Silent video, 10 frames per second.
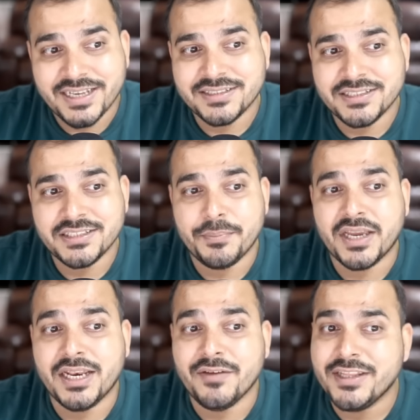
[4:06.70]
access
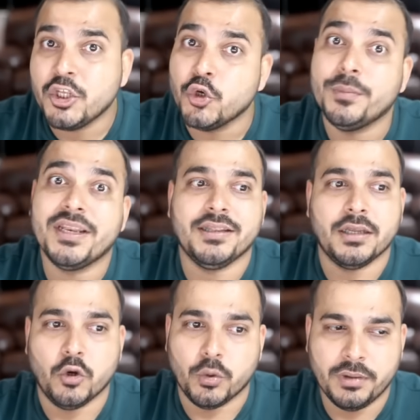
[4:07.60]
typically with human in the
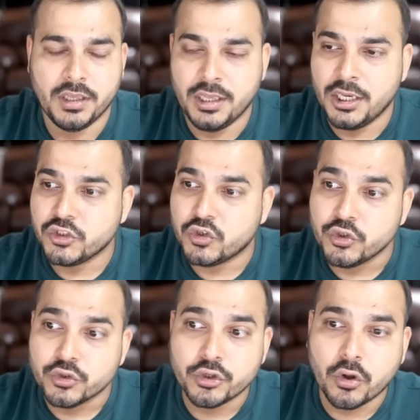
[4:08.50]
loop. So
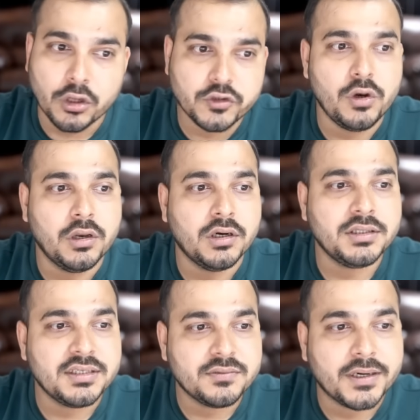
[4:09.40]
you should also
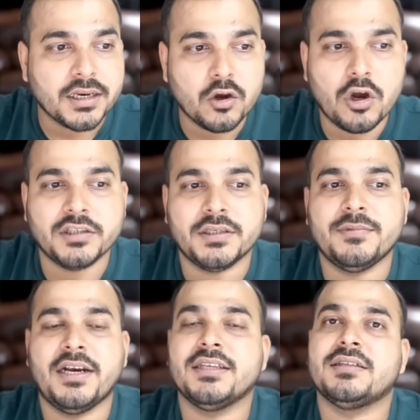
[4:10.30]
learn this particular concept
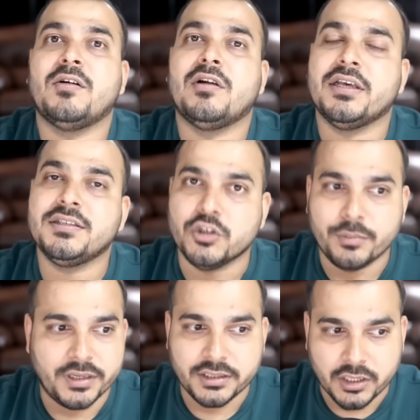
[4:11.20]
that is called as
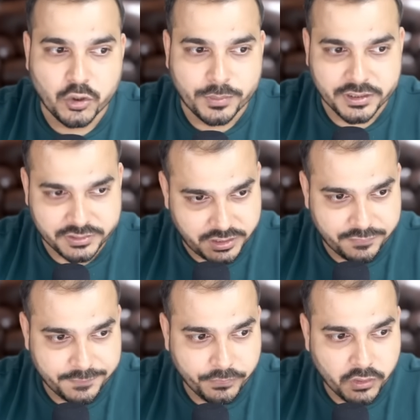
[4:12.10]
human in the loop
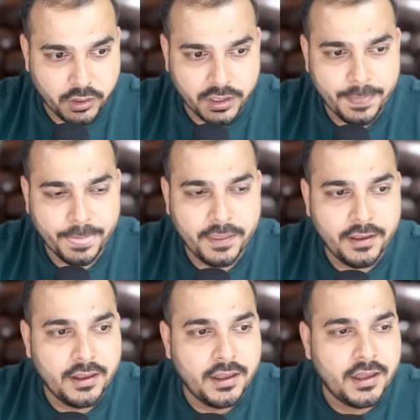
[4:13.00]
itself. Okay.
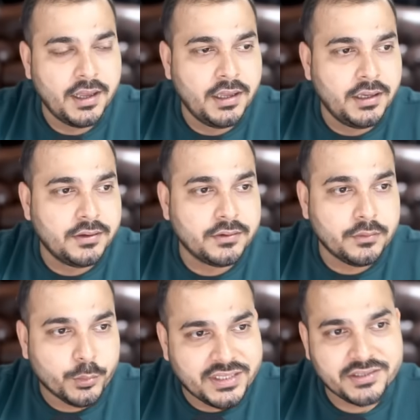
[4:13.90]

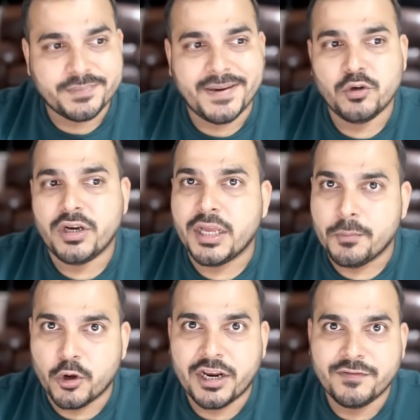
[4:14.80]
With respect to the
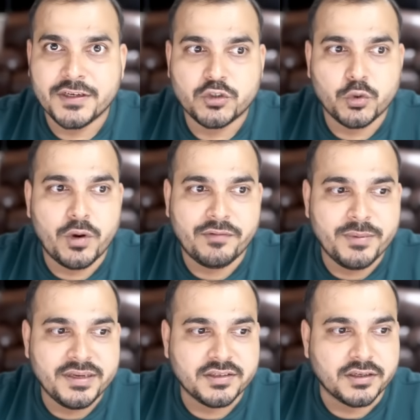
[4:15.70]
demographics who have
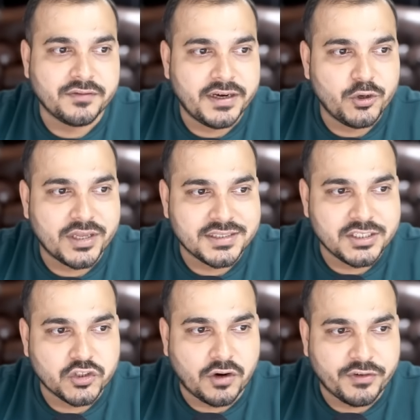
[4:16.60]
been surveyed, you can see
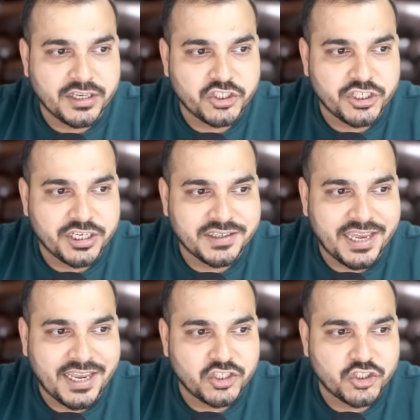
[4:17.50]
software engineers,
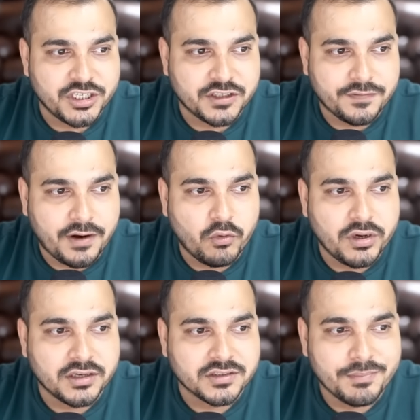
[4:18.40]
AI engineers,
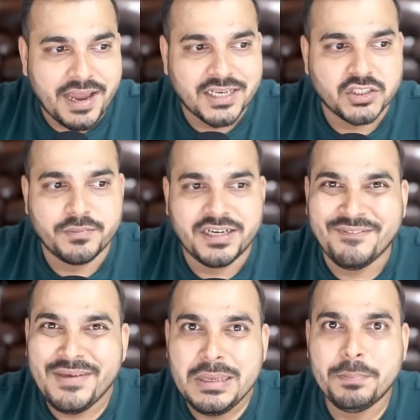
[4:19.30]
founders, management,
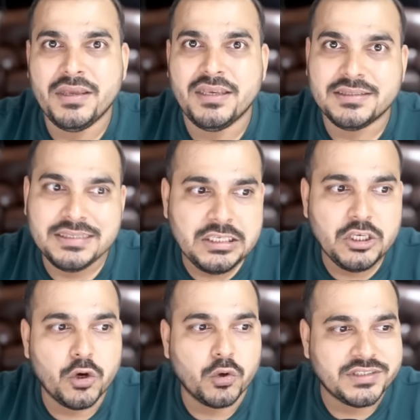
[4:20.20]
VP,
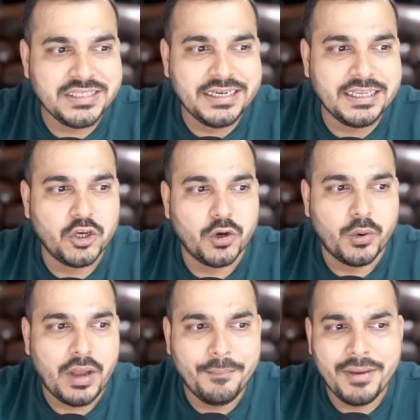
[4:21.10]
CEO,
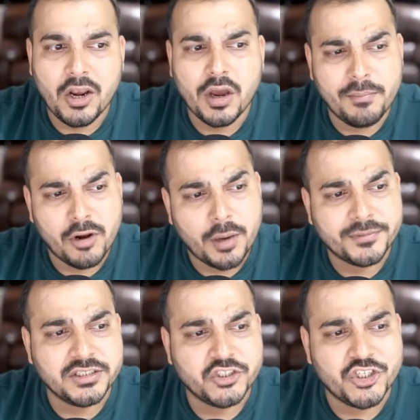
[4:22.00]
CTO, MLO,
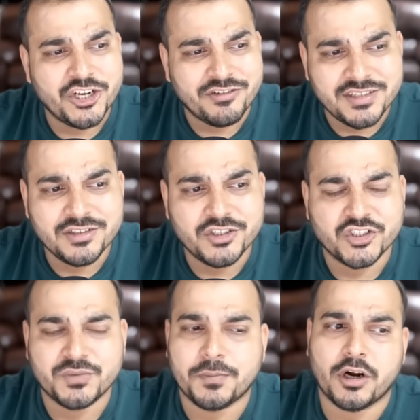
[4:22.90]
MLOps engineer,
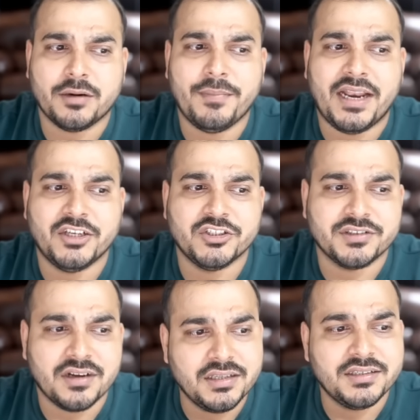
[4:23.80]
researchers, product managers,
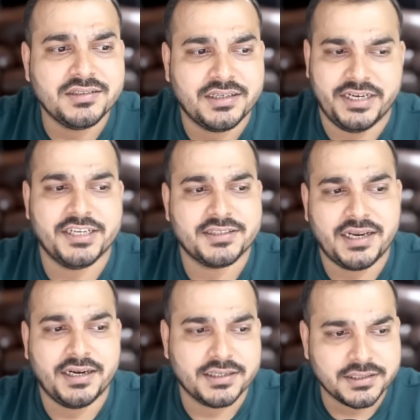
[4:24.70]
others, and data
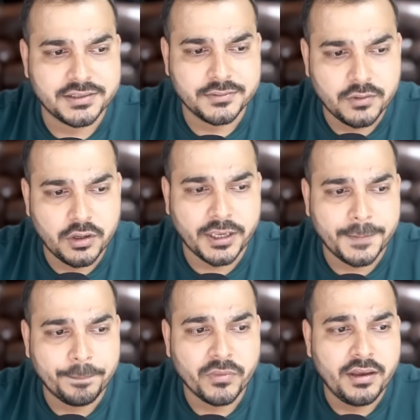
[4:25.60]
scientists.
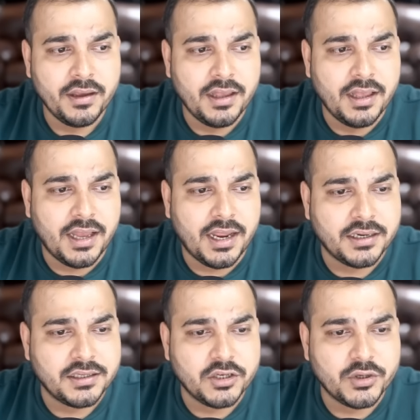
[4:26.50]
Okay
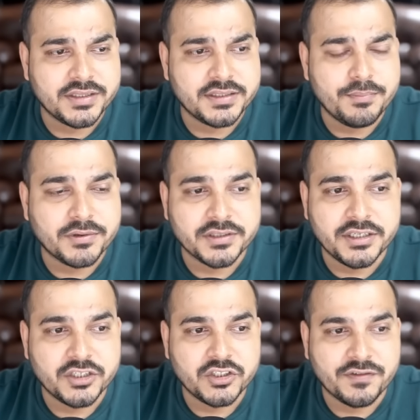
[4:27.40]
and here you can see
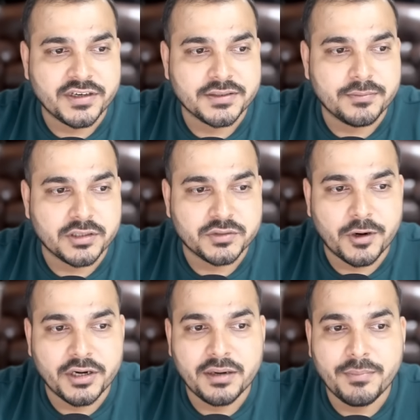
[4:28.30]
percentage of res
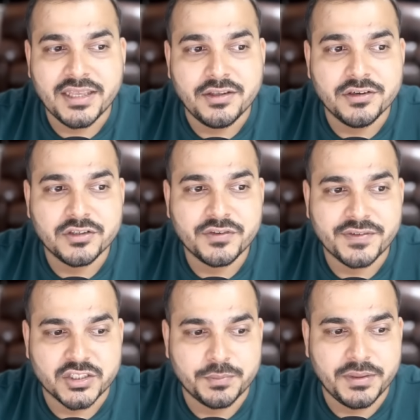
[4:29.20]
respondent by years of
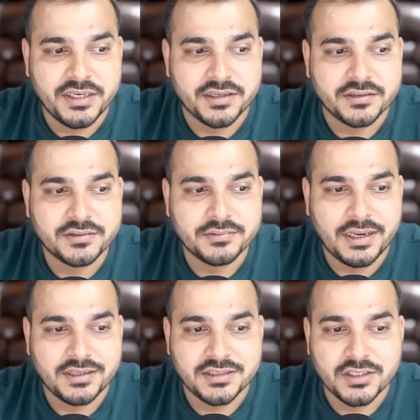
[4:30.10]
experience
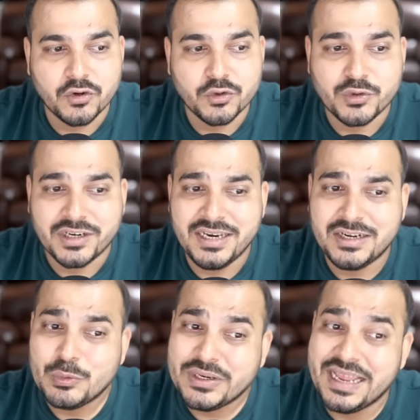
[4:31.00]
like 0 to 3
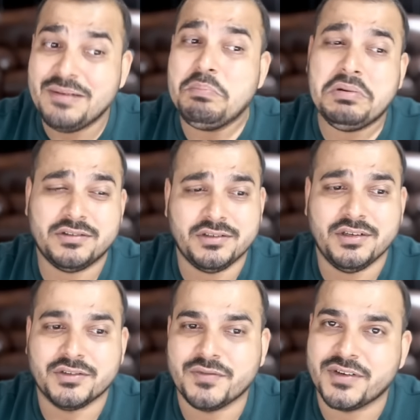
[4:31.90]
to 10 plus
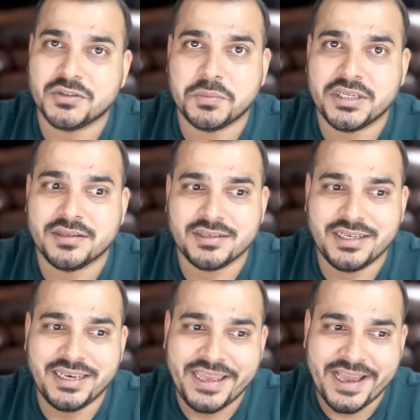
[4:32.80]
years of experience
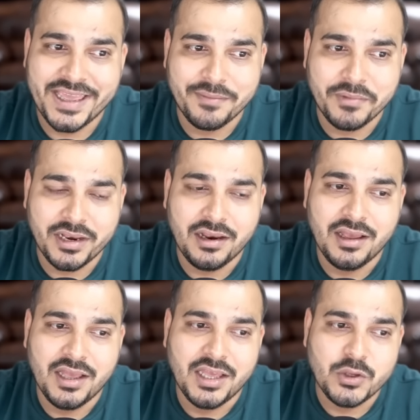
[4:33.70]
in ai ml
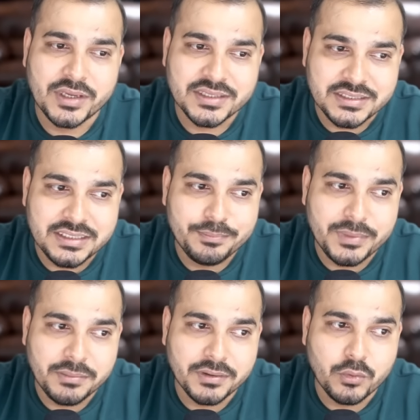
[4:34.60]
you can see
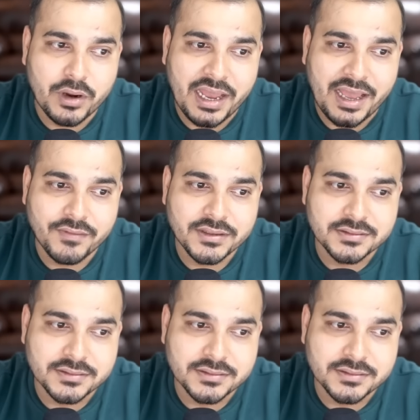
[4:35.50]
people who are having